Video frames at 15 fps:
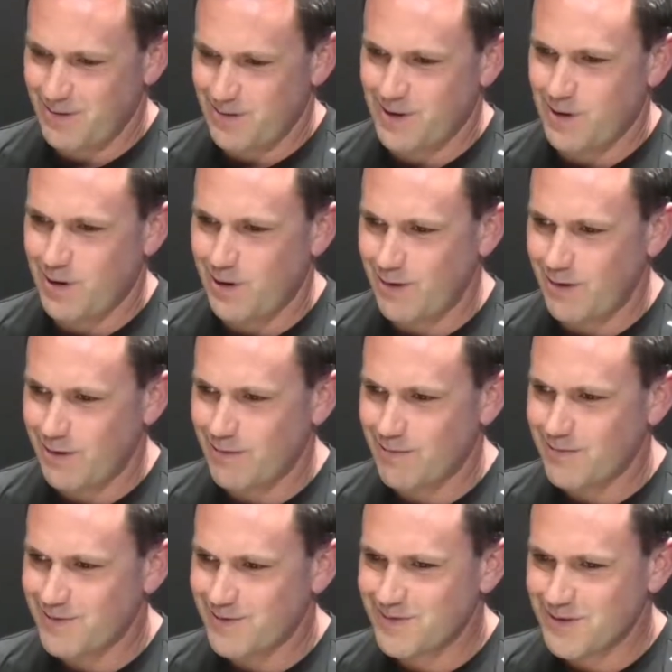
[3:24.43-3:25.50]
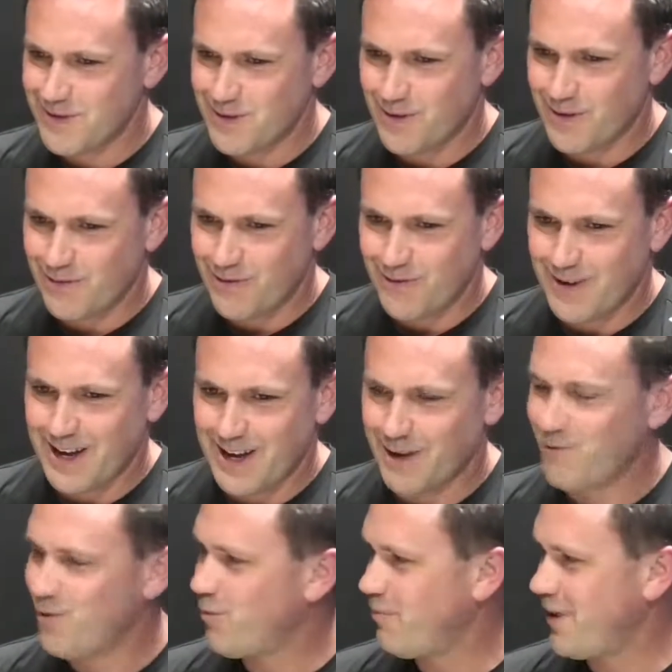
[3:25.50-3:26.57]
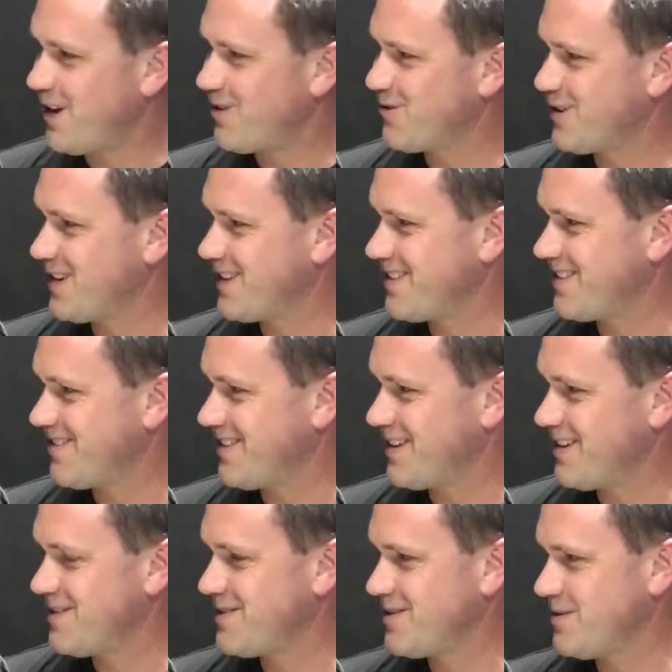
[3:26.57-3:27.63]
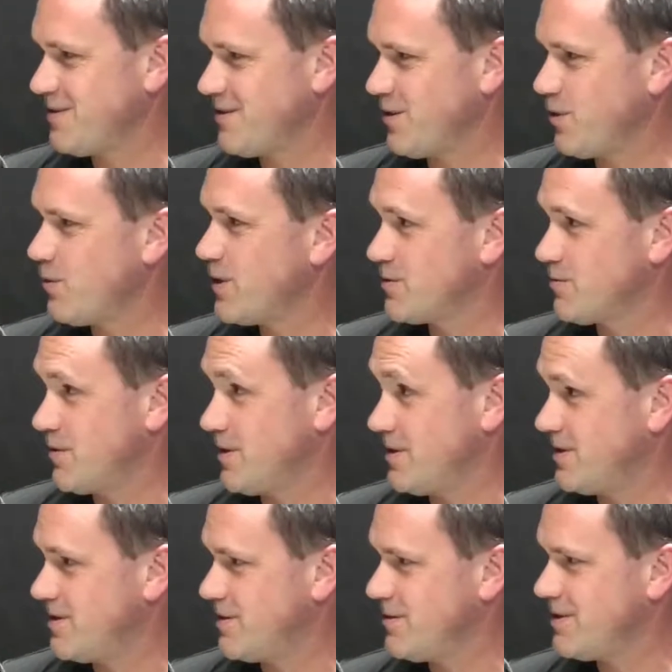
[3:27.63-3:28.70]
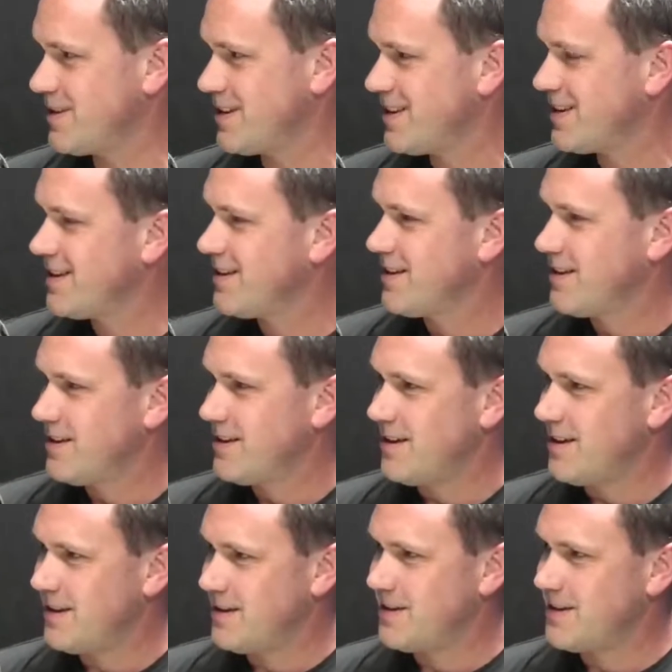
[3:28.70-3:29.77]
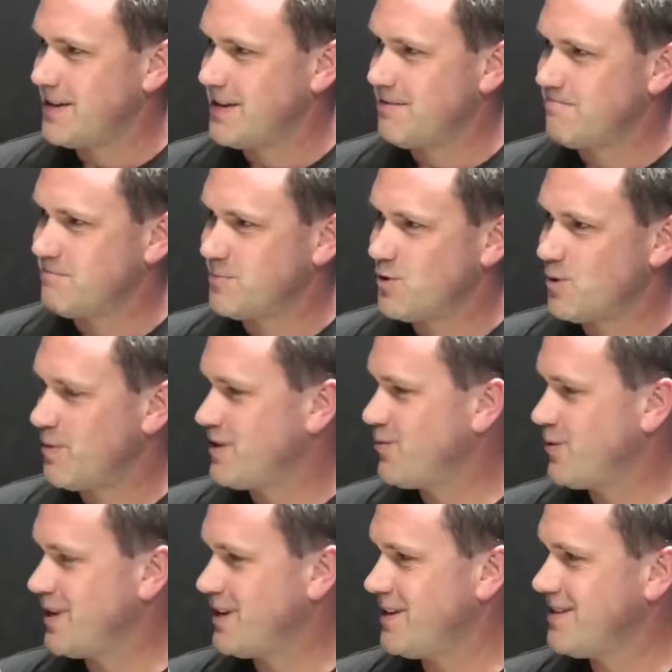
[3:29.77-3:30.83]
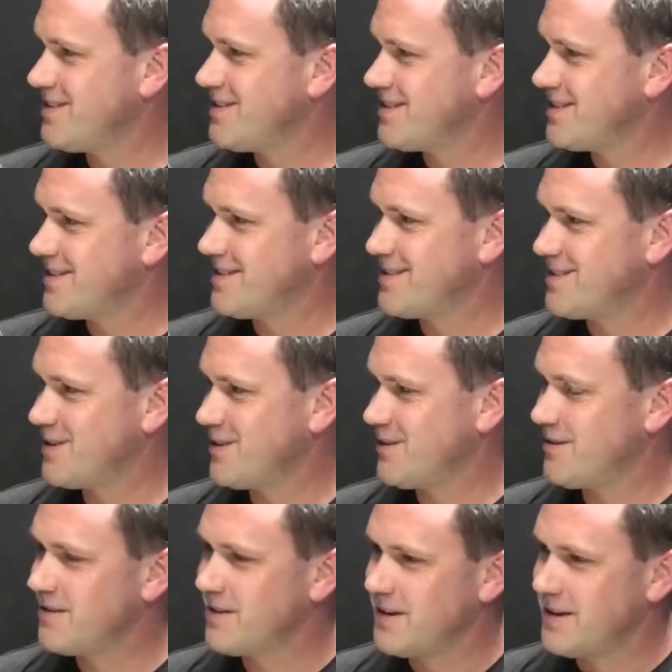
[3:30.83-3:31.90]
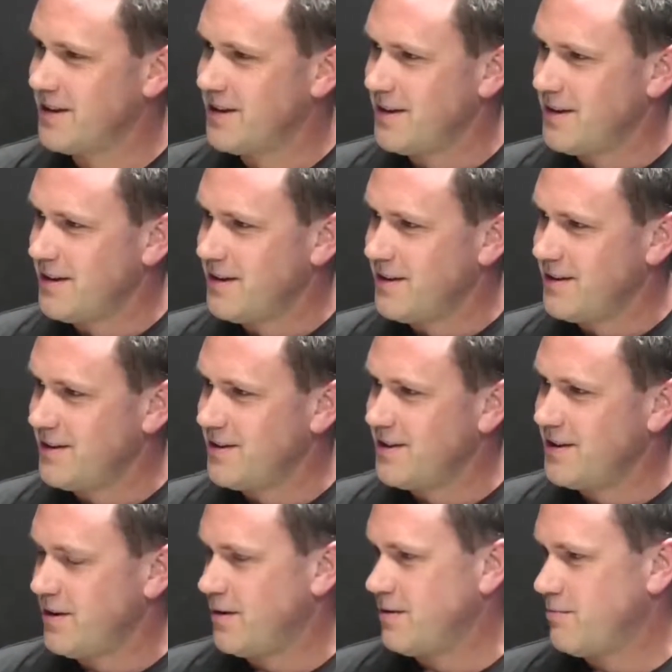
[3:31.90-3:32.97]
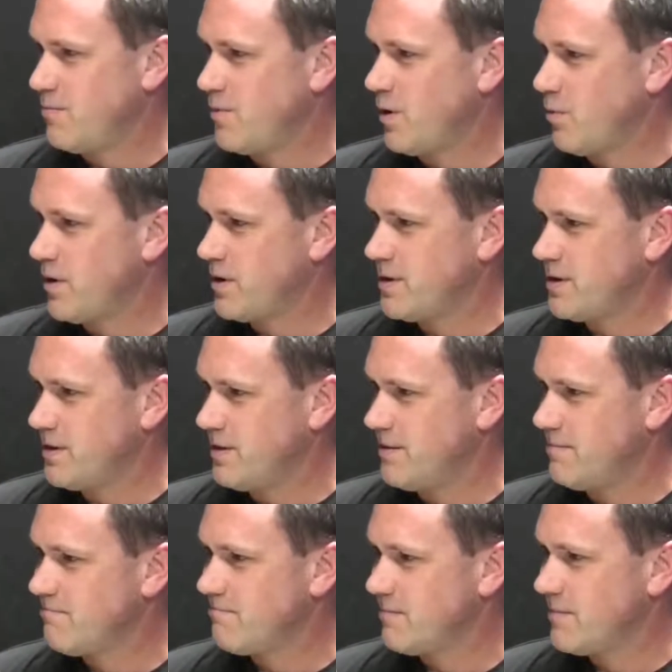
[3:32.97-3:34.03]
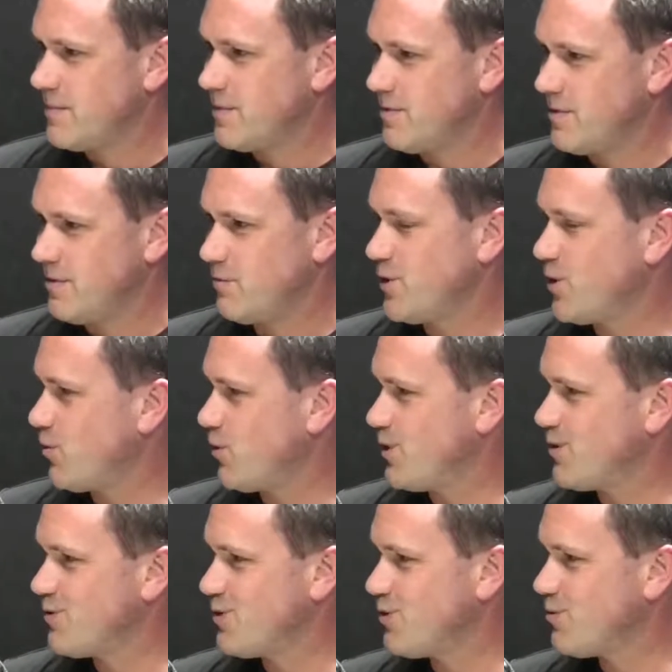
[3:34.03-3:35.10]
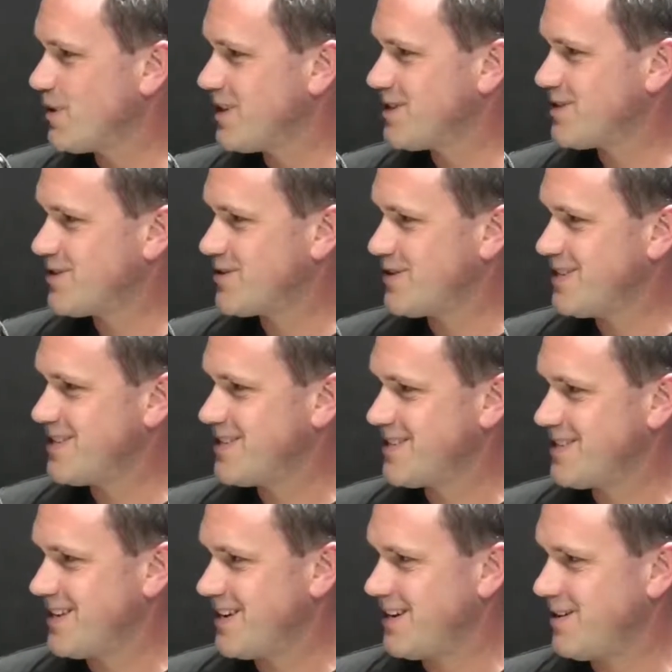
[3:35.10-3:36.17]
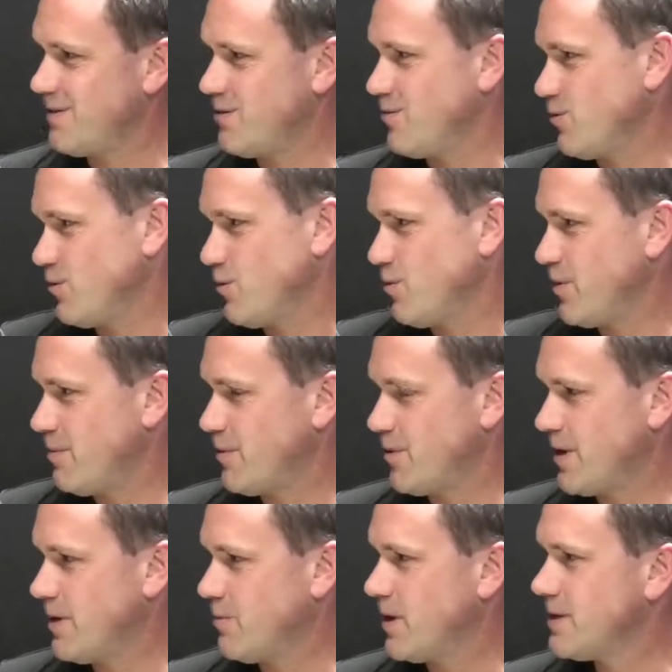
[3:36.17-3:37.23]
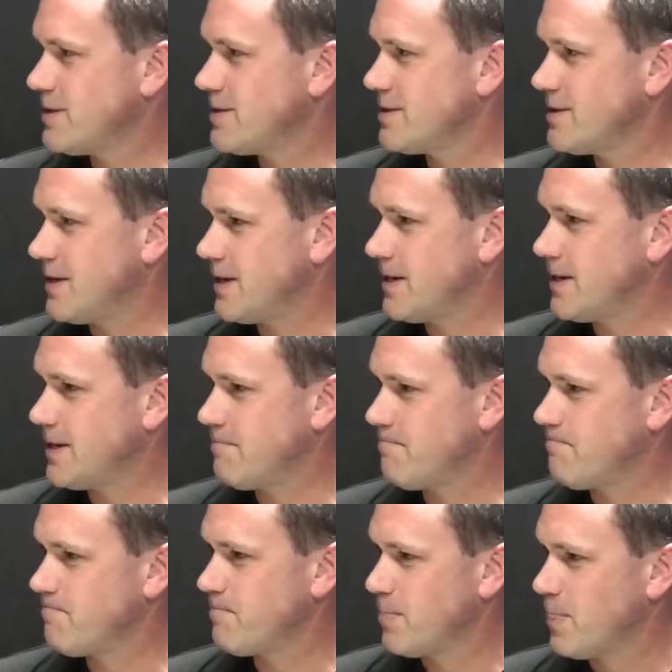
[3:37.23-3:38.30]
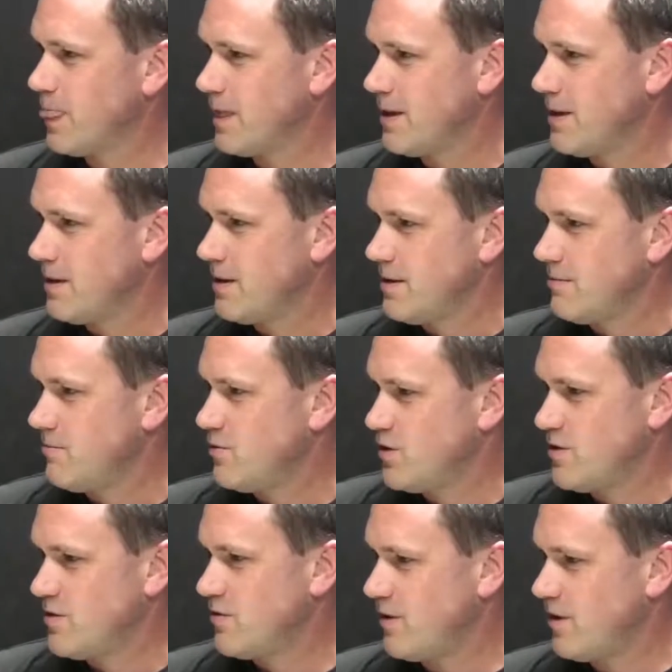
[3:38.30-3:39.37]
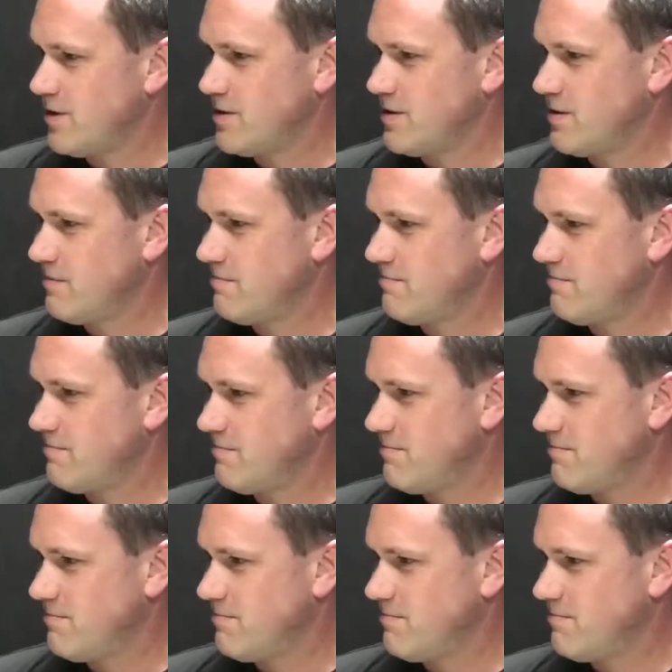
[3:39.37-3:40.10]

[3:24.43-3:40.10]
was a long, sort of hard-fought battle to get in there, I guess. I always wanted to do it, and it took me 20 years. So, I worked in the real world, normal industries, albeit marine ones, and just tried to,